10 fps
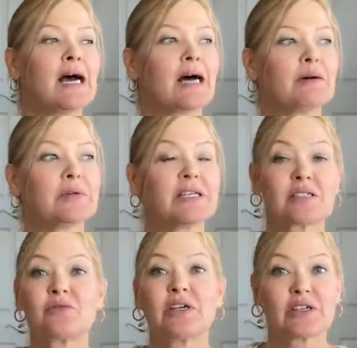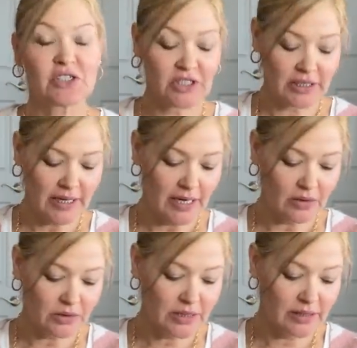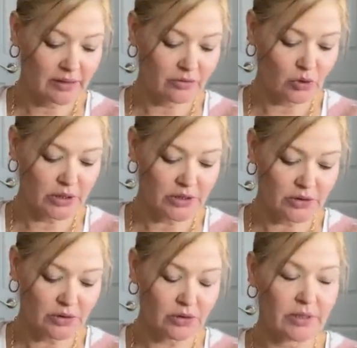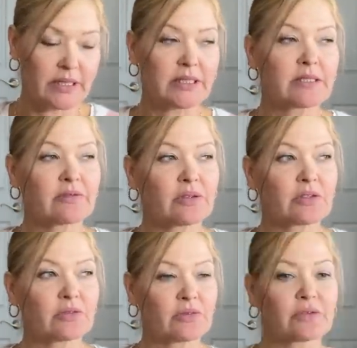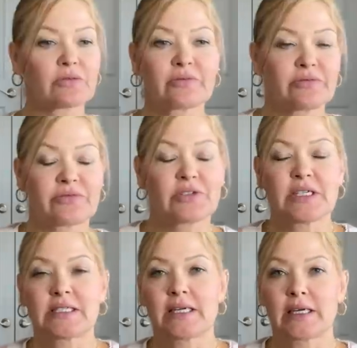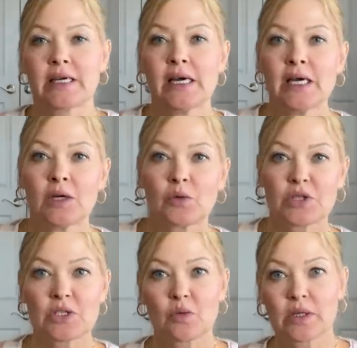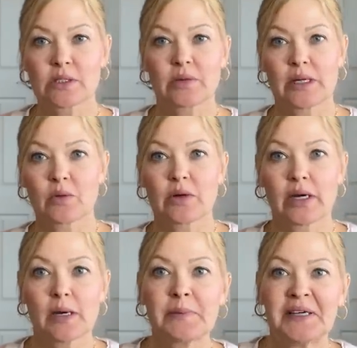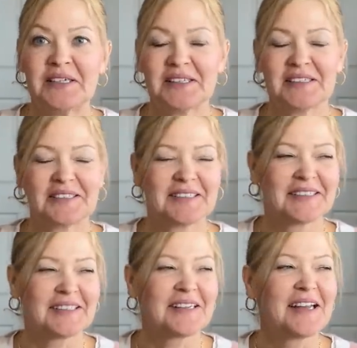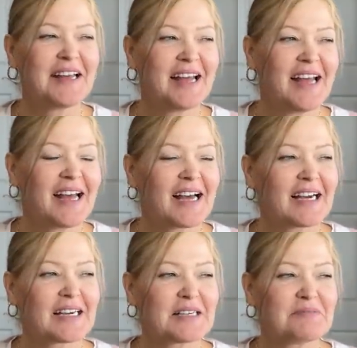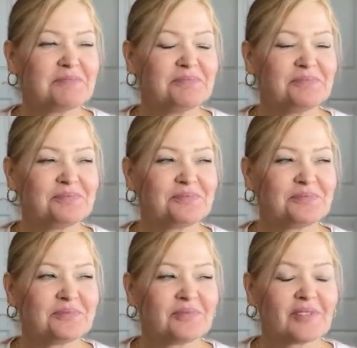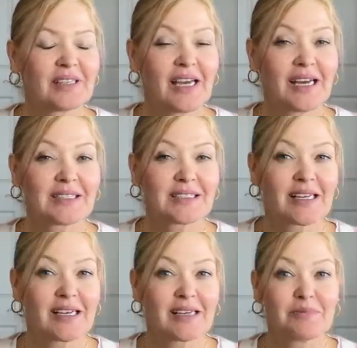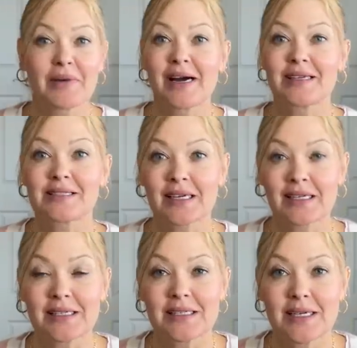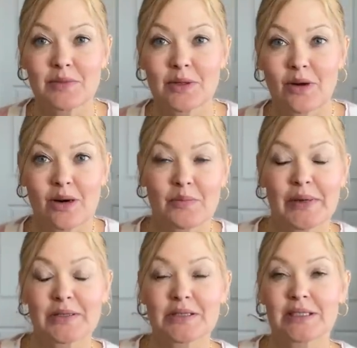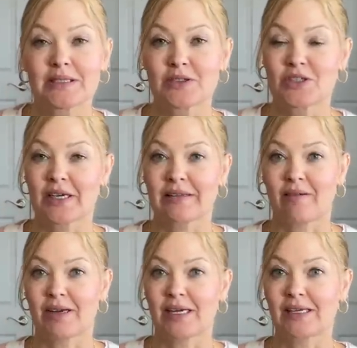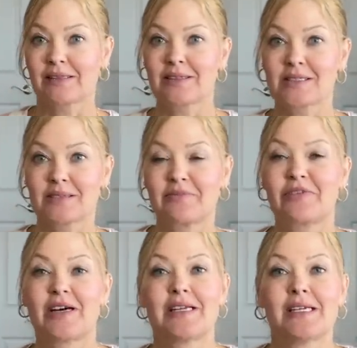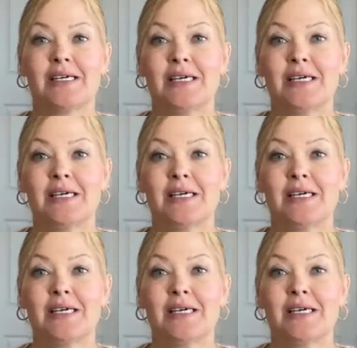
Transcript: Um, it is very chilly out, forty-two degrees. It feels fr freezing, which it was when I woke up. um, yes, and my second Temu haul posted, so check that one out. There's some fun